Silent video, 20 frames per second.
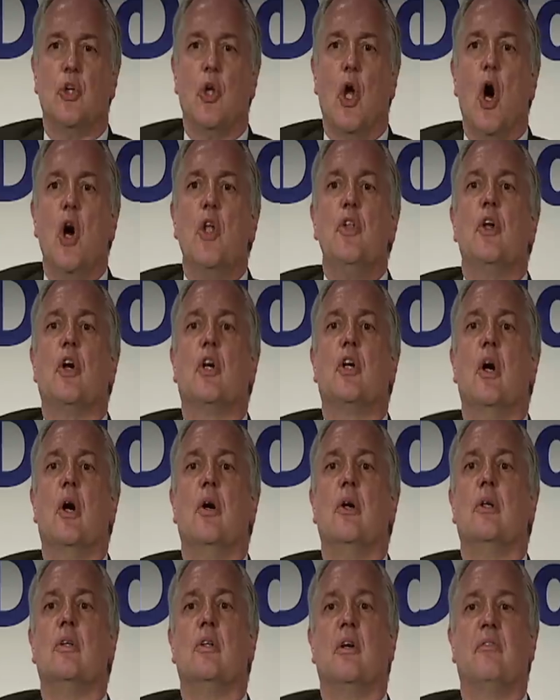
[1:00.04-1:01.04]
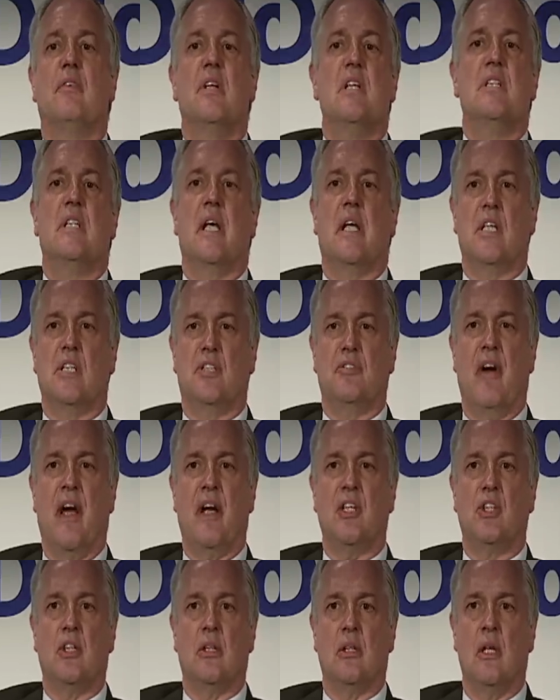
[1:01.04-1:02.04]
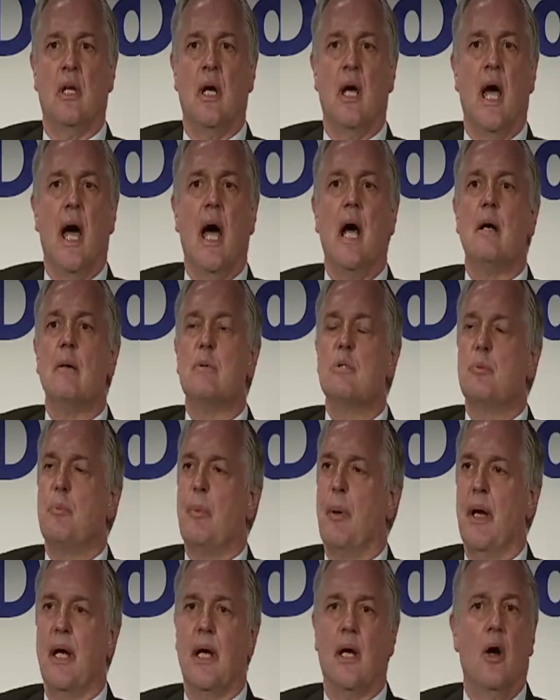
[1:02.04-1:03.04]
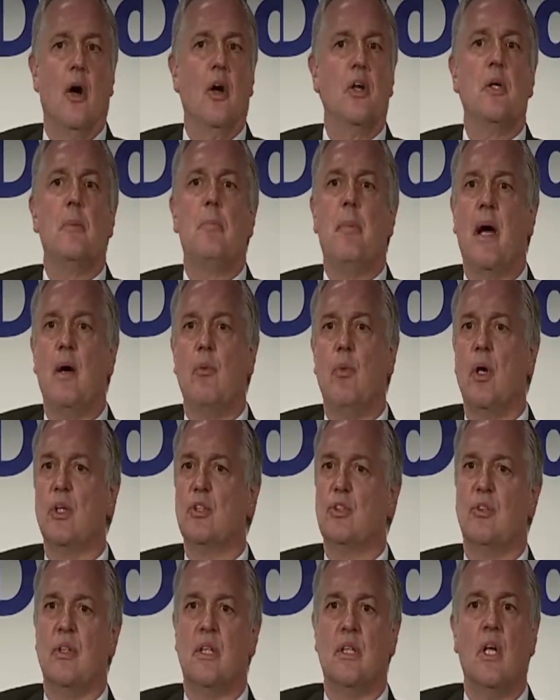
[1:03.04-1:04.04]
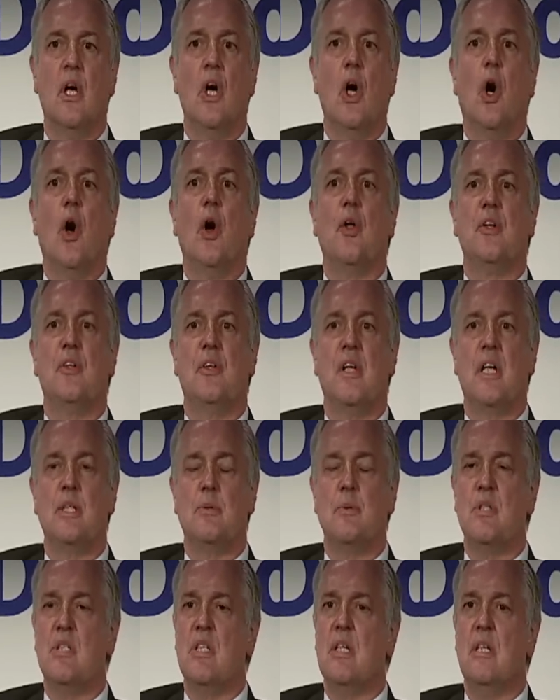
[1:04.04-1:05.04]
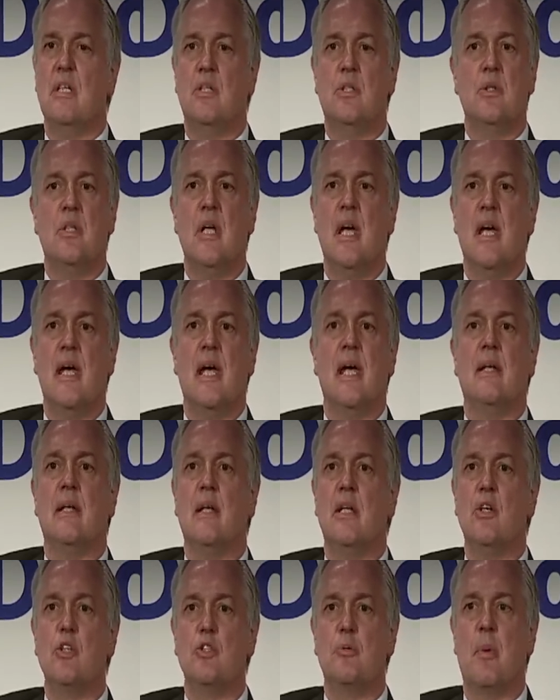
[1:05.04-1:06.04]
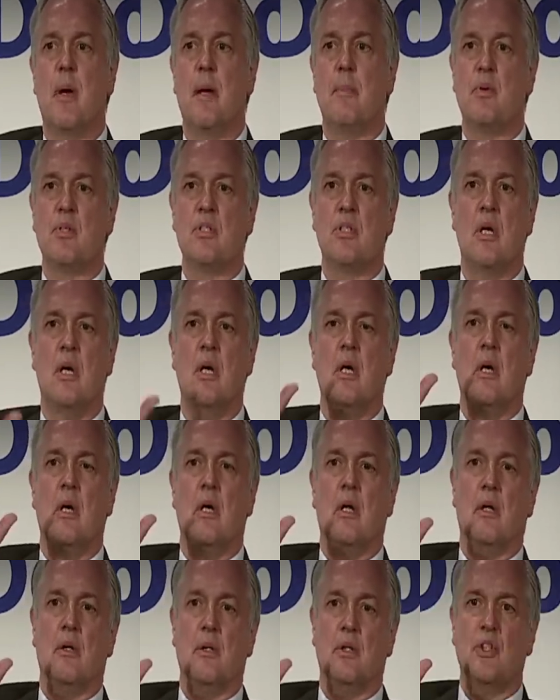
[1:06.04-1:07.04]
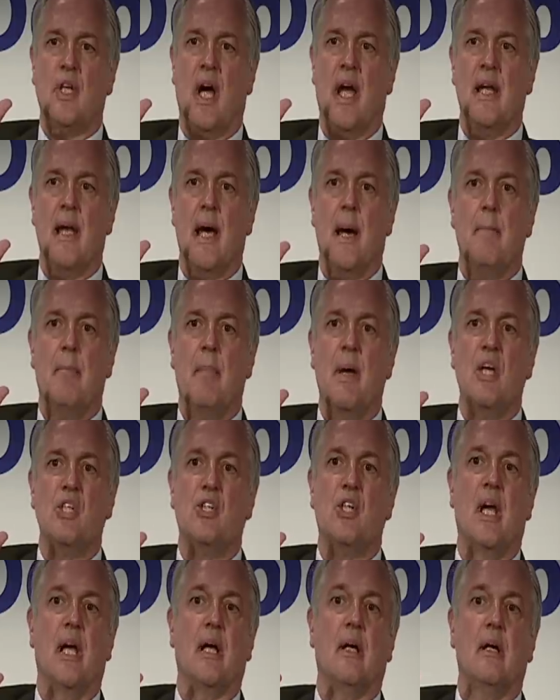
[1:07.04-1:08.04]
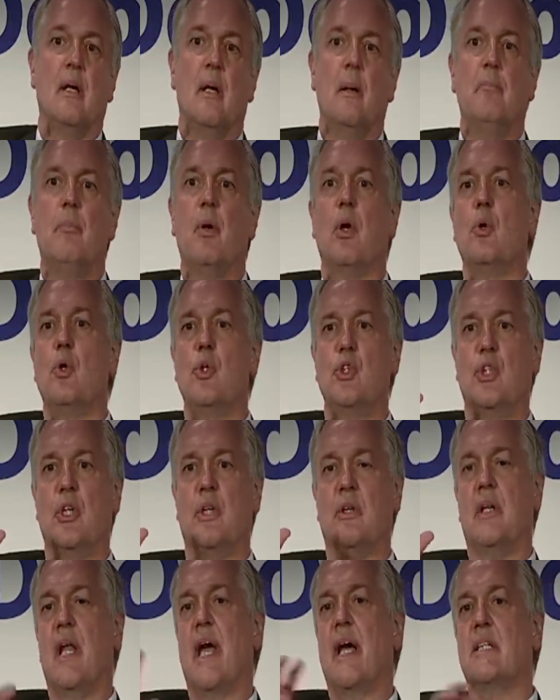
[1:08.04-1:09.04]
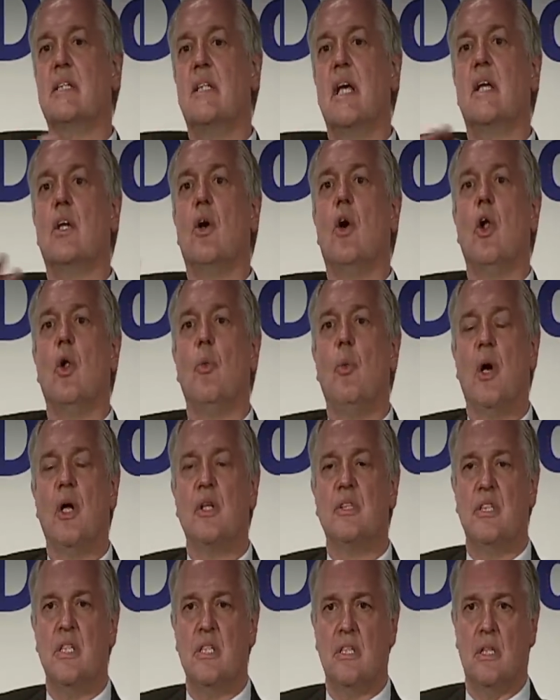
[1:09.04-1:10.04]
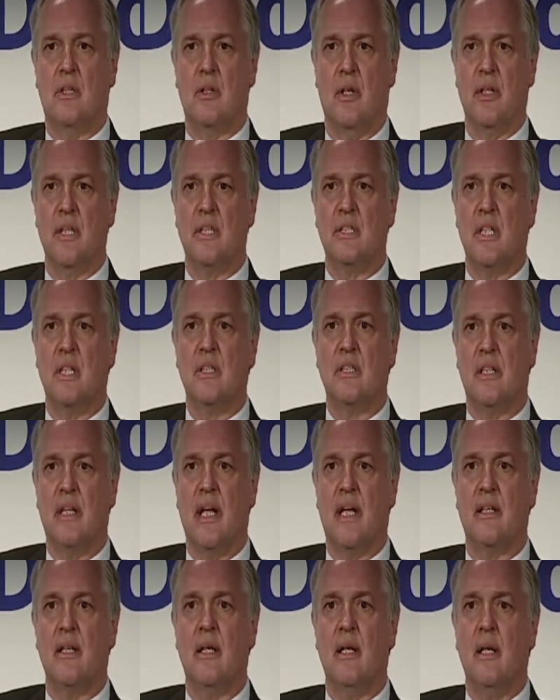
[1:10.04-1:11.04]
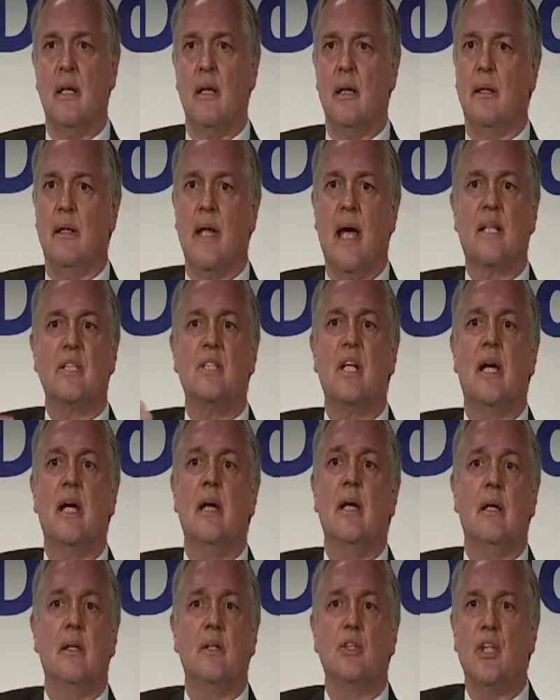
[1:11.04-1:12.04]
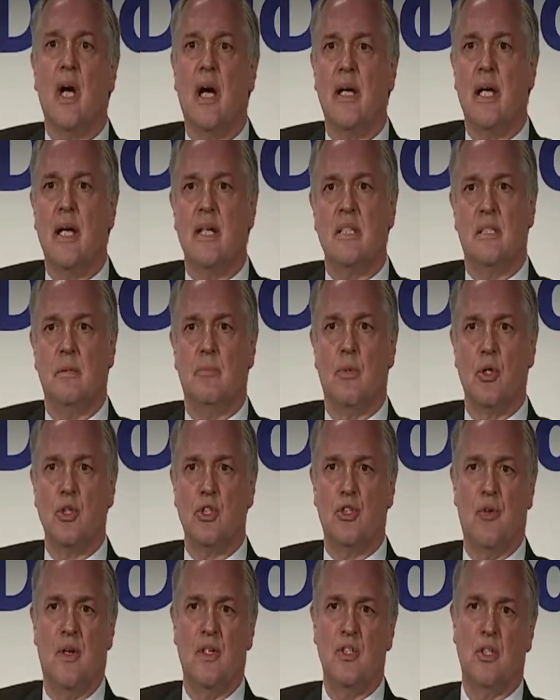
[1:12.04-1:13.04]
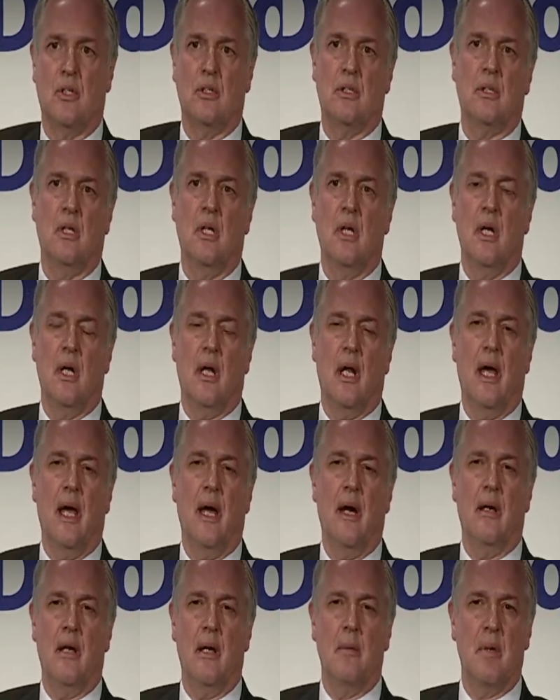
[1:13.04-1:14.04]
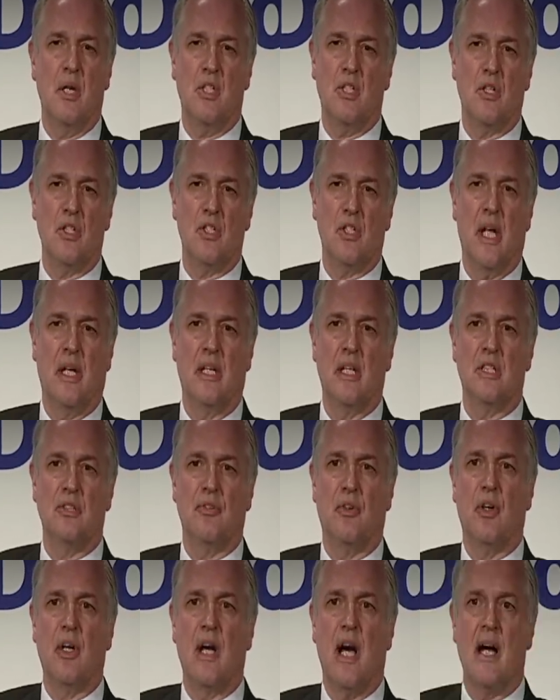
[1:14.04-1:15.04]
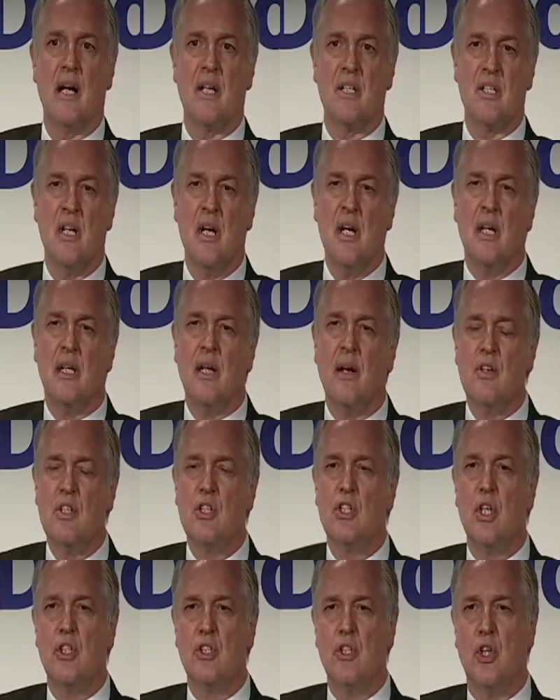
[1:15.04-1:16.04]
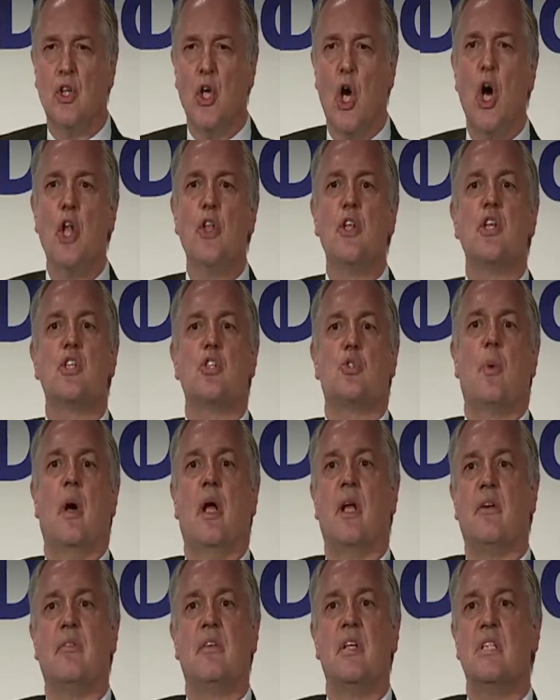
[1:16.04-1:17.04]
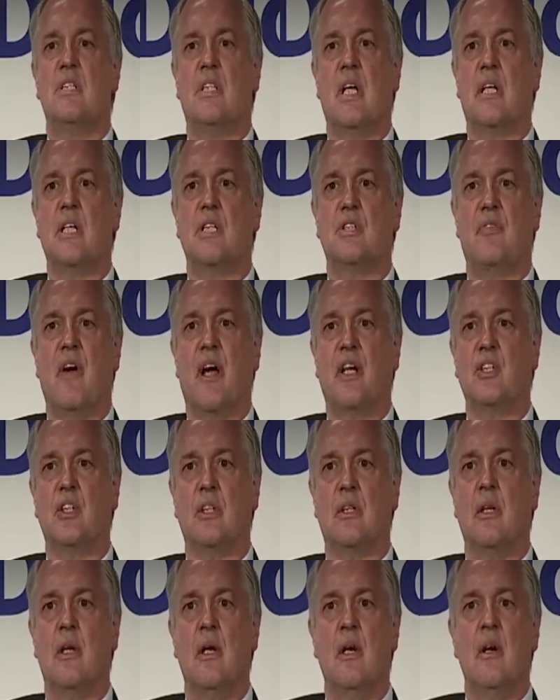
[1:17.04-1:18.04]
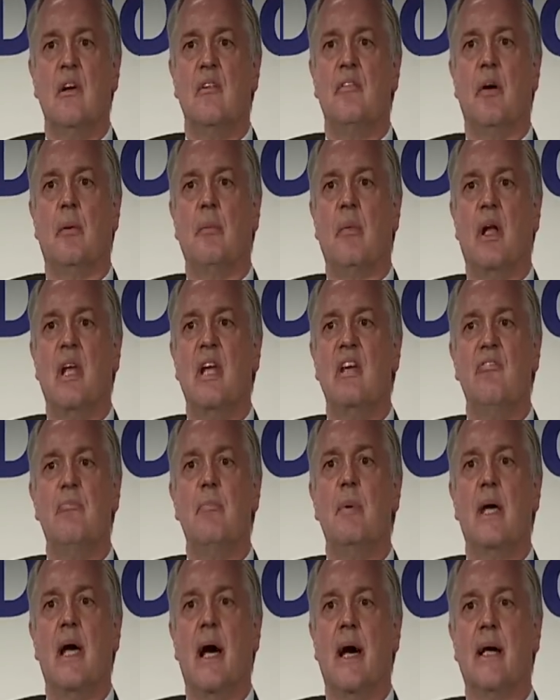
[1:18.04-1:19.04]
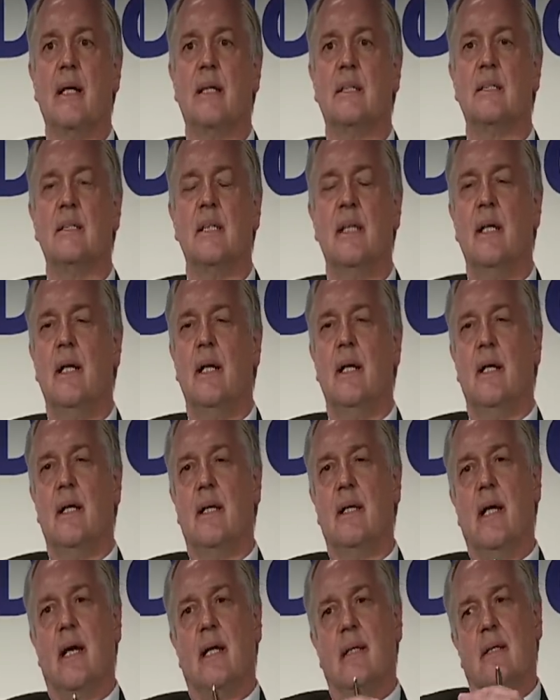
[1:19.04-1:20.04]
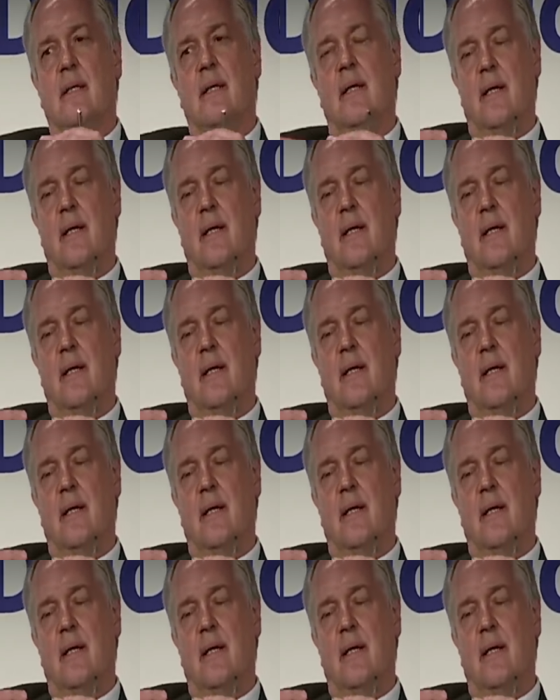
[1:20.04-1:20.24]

an undercurrent of dissatisfaction. Arab Spring, Occupy Wall Street, all the things we see today in the newspapers. China, Beijing, pollution. Next day, the whole world sees it on its internet. Next day, China has the most stringent air emission standards for cars. There is such an underswell of dissatisfaction from the leave-behinds that